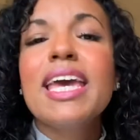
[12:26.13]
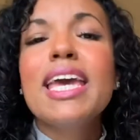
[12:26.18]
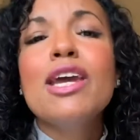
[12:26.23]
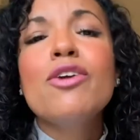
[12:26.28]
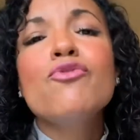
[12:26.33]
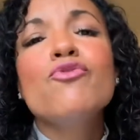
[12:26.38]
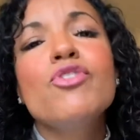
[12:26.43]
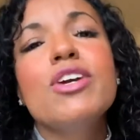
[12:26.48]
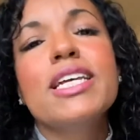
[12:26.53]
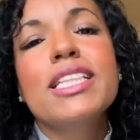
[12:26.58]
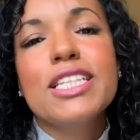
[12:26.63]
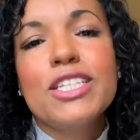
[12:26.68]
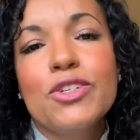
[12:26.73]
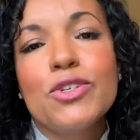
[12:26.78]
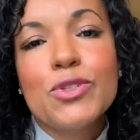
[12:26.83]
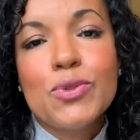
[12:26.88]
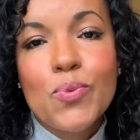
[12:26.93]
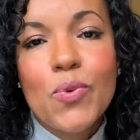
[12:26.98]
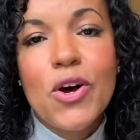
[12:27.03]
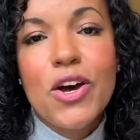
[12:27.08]
It really
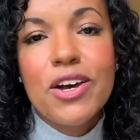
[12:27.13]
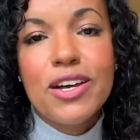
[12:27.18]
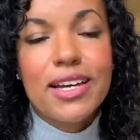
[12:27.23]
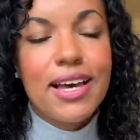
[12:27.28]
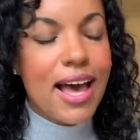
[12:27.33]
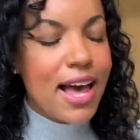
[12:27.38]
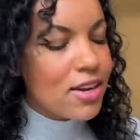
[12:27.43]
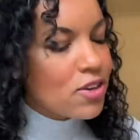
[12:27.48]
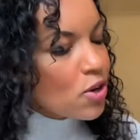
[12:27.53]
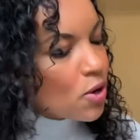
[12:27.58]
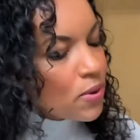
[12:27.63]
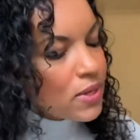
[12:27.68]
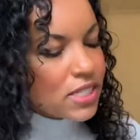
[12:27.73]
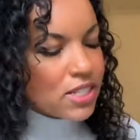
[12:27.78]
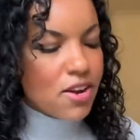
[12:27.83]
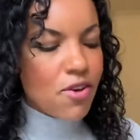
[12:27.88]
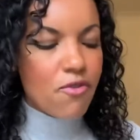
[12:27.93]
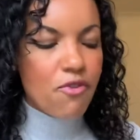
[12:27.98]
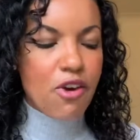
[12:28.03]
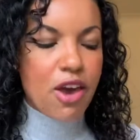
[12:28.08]
does work. I know it's
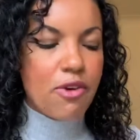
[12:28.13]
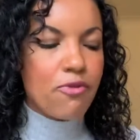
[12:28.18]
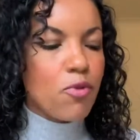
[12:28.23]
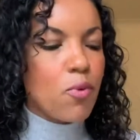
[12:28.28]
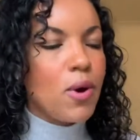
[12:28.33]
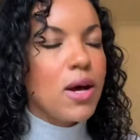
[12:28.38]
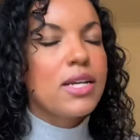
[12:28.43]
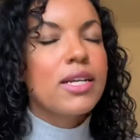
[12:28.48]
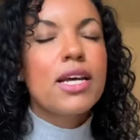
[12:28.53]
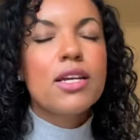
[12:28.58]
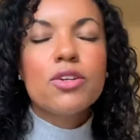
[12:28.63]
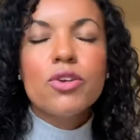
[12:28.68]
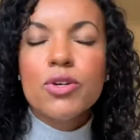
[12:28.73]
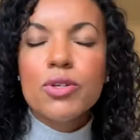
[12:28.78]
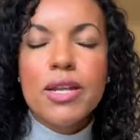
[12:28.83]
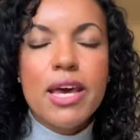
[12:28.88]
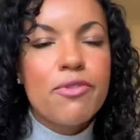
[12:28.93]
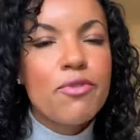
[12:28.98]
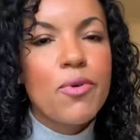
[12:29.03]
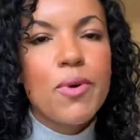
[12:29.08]
not for everyone. I know
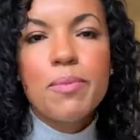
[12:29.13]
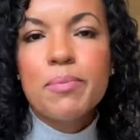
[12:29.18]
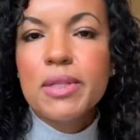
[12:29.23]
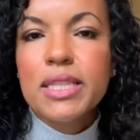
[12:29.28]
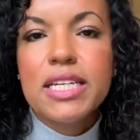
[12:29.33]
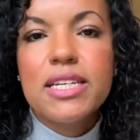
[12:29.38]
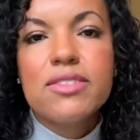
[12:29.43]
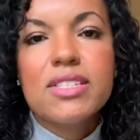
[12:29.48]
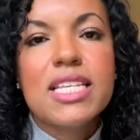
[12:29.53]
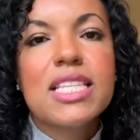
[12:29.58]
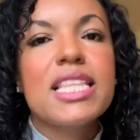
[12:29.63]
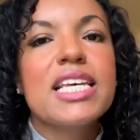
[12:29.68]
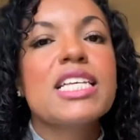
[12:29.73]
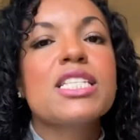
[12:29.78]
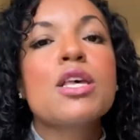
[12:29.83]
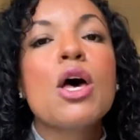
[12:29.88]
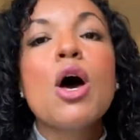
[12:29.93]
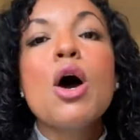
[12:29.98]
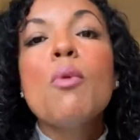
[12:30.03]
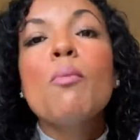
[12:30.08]
not everyone believes in
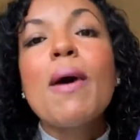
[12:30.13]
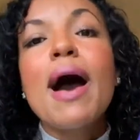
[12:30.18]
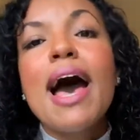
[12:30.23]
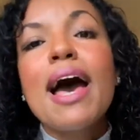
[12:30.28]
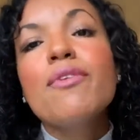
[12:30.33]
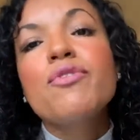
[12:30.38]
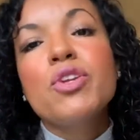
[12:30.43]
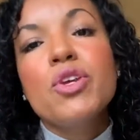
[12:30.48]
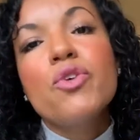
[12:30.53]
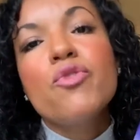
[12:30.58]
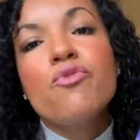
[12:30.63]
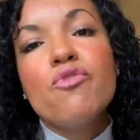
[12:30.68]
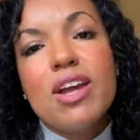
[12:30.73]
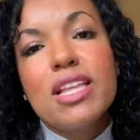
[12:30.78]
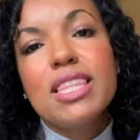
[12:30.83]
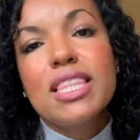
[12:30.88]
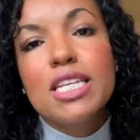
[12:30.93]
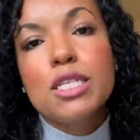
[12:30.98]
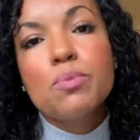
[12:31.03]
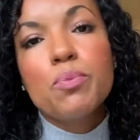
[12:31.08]
this. But after you've
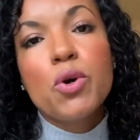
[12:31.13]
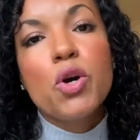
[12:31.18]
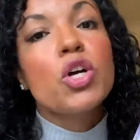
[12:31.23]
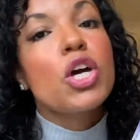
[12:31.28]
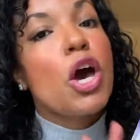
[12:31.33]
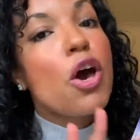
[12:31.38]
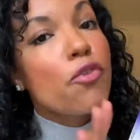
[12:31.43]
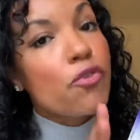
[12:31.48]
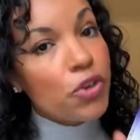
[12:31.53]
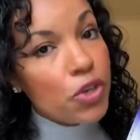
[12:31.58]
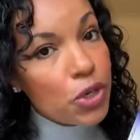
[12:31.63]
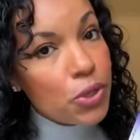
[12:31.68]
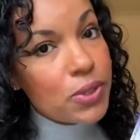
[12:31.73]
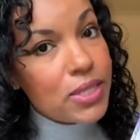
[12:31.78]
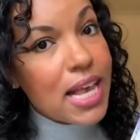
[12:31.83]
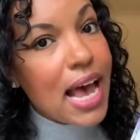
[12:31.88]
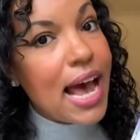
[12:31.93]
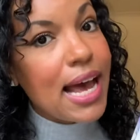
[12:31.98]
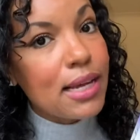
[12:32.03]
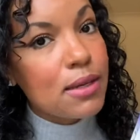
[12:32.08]
read this book a few
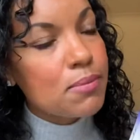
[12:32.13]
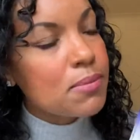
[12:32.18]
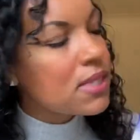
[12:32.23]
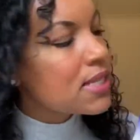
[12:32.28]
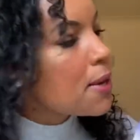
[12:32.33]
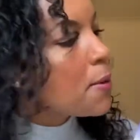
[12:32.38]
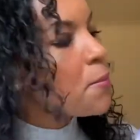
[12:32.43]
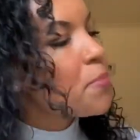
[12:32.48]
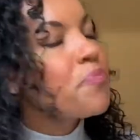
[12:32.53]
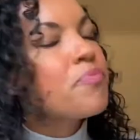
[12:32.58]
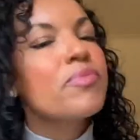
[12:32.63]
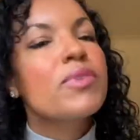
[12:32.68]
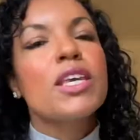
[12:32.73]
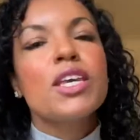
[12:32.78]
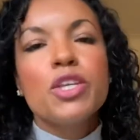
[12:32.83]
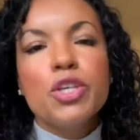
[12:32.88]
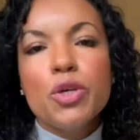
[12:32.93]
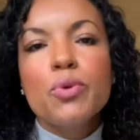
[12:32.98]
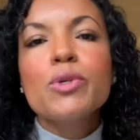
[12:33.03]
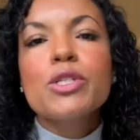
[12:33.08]
times,
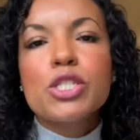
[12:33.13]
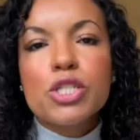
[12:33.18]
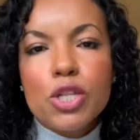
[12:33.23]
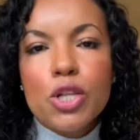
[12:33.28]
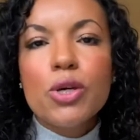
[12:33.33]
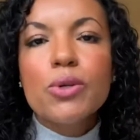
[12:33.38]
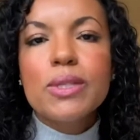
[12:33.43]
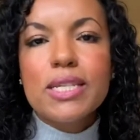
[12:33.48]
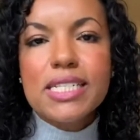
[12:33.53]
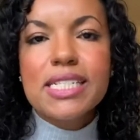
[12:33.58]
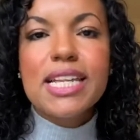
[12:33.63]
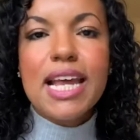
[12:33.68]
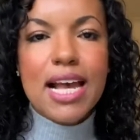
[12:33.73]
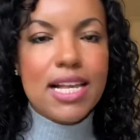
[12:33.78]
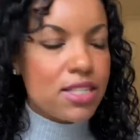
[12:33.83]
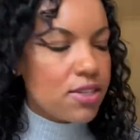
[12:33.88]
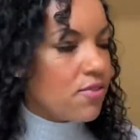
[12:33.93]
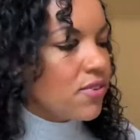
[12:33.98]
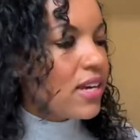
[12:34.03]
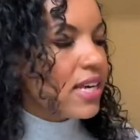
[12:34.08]
you will slowly
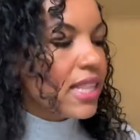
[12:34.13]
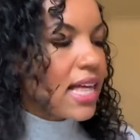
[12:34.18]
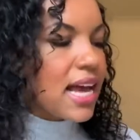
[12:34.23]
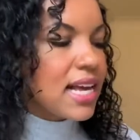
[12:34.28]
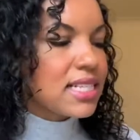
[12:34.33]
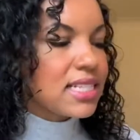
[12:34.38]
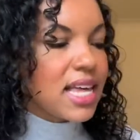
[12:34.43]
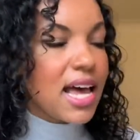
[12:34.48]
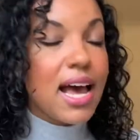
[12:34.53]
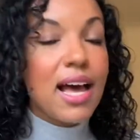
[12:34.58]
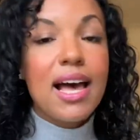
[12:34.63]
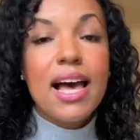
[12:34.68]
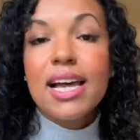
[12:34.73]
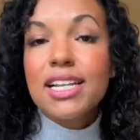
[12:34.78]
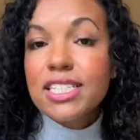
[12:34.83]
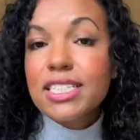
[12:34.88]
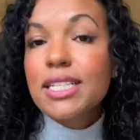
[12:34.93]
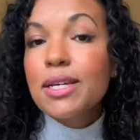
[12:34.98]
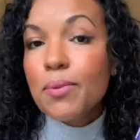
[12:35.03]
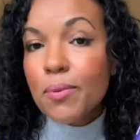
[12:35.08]
start to realise that
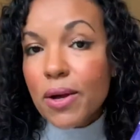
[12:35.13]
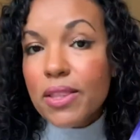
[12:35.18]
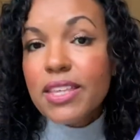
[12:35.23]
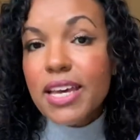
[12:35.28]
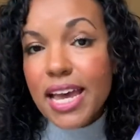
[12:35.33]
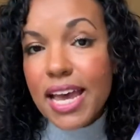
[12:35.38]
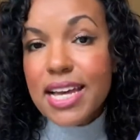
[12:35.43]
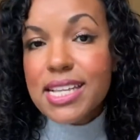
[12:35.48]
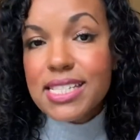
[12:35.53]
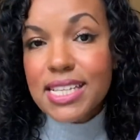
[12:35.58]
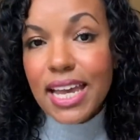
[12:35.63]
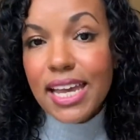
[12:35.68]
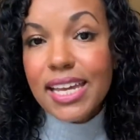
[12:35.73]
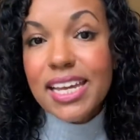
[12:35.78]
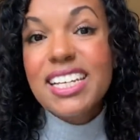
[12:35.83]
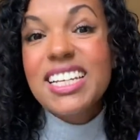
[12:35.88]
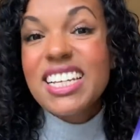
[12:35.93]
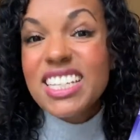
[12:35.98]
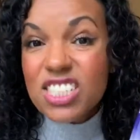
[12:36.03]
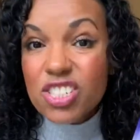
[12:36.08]
actually what they are
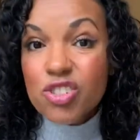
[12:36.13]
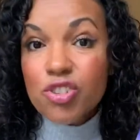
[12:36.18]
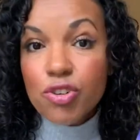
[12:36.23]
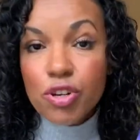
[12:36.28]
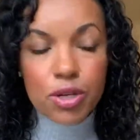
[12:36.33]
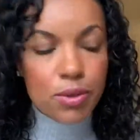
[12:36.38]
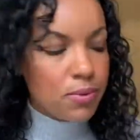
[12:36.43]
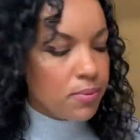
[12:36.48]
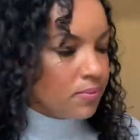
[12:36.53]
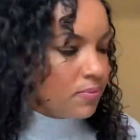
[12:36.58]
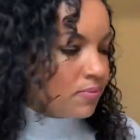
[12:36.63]
saying is true.